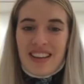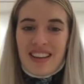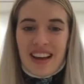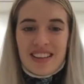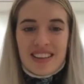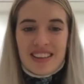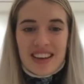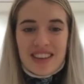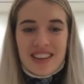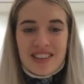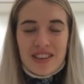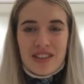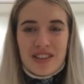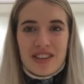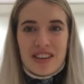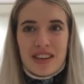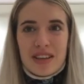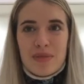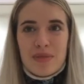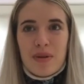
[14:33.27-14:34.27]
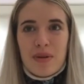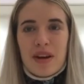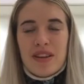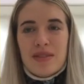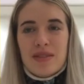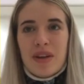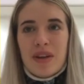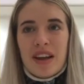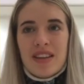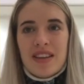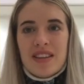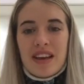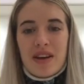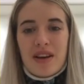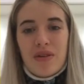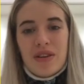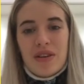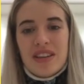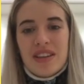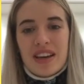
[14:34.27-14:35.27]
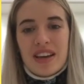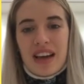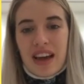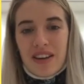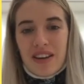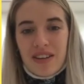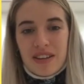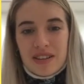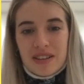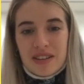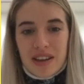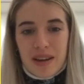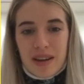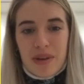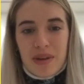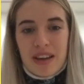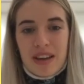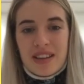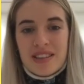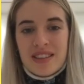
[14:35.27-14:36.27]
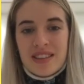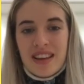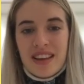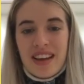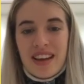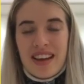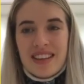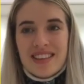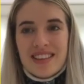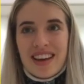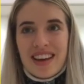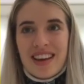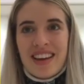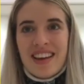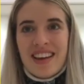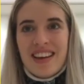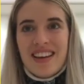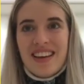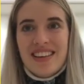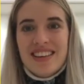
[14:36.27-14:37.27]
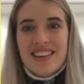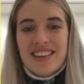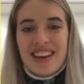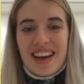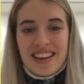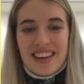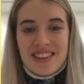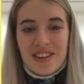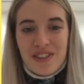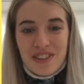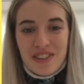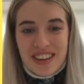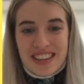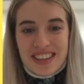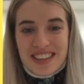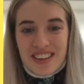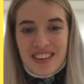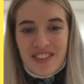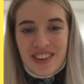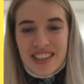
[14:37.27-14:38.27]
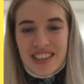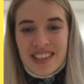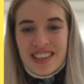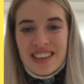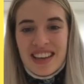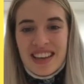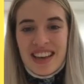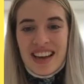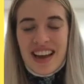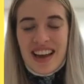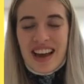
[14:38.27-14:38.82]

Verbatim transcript: that's like such an experience but like say going to a gallery and seeing a piece is like yeah totally different